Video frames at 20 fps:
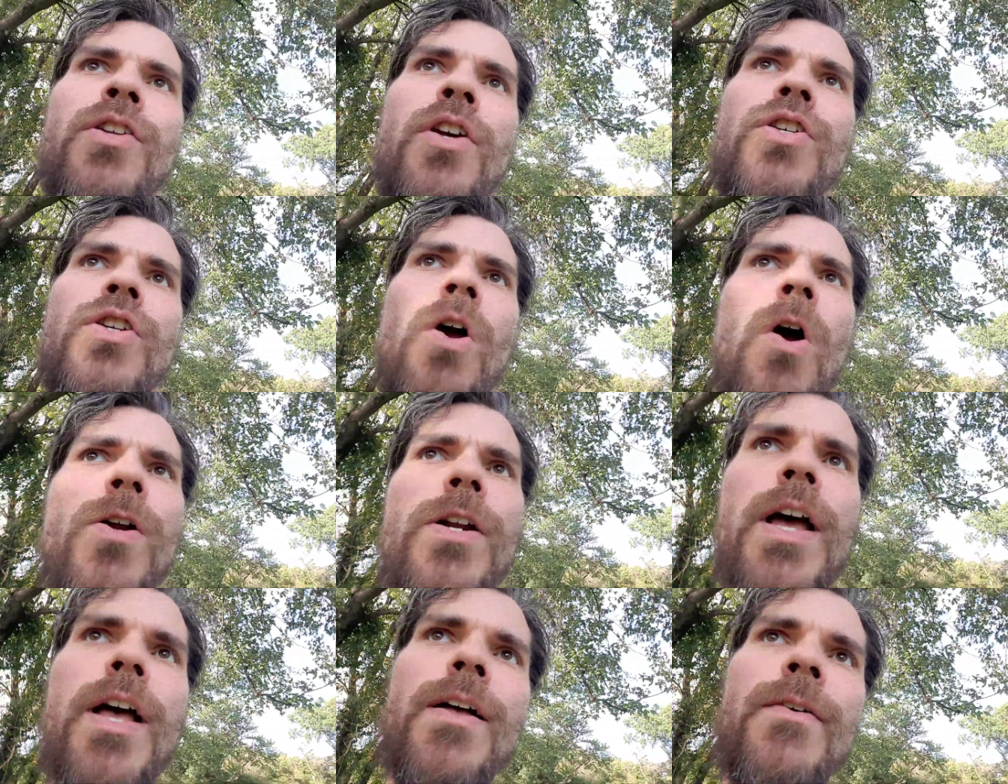
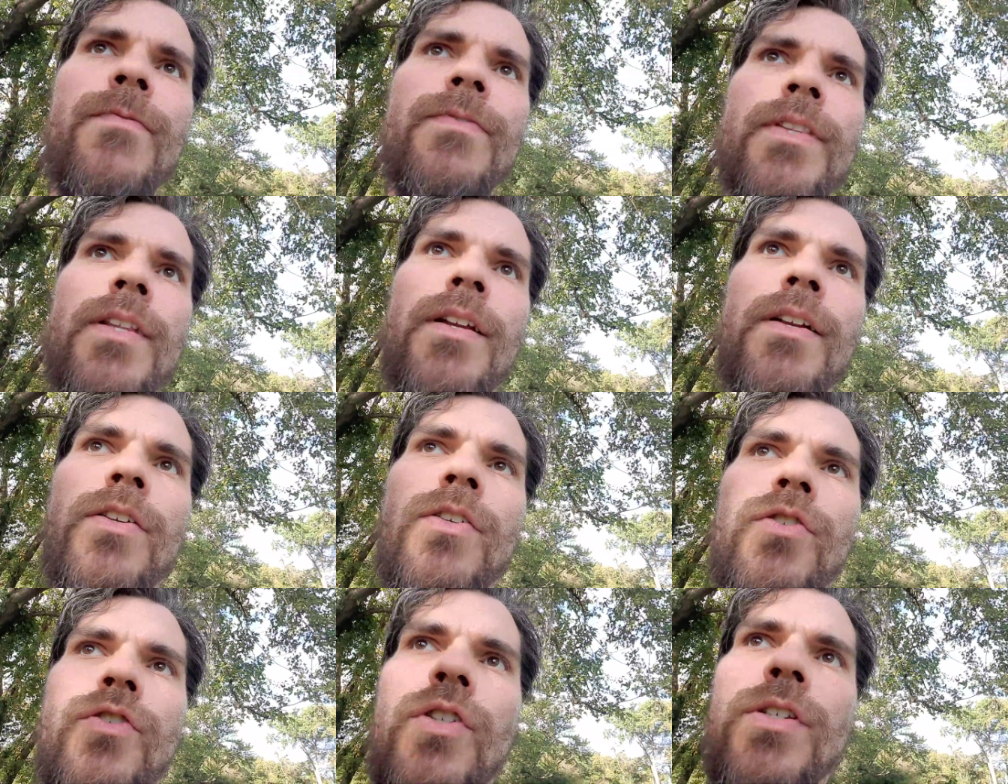Toyota,
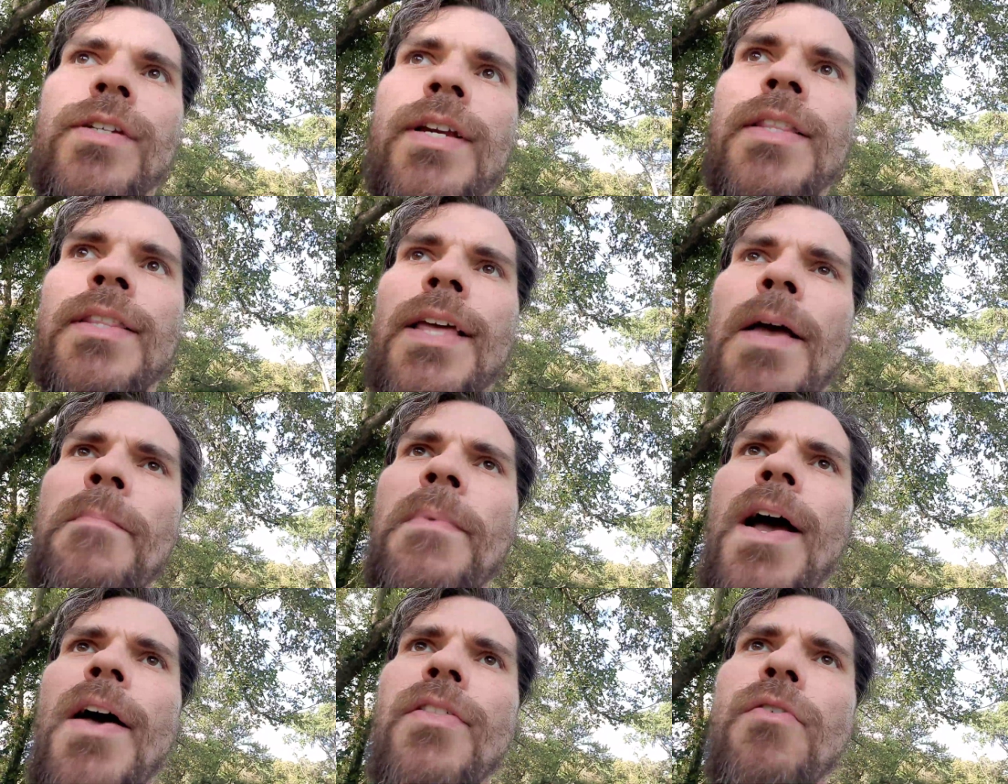just to get
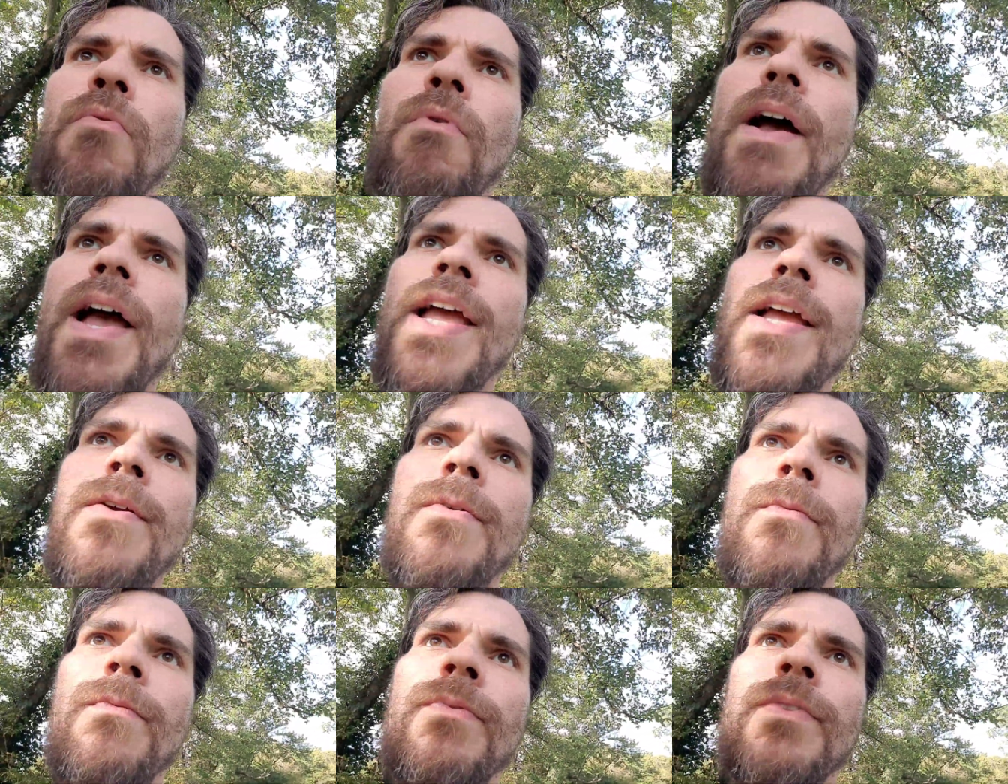them out of the way,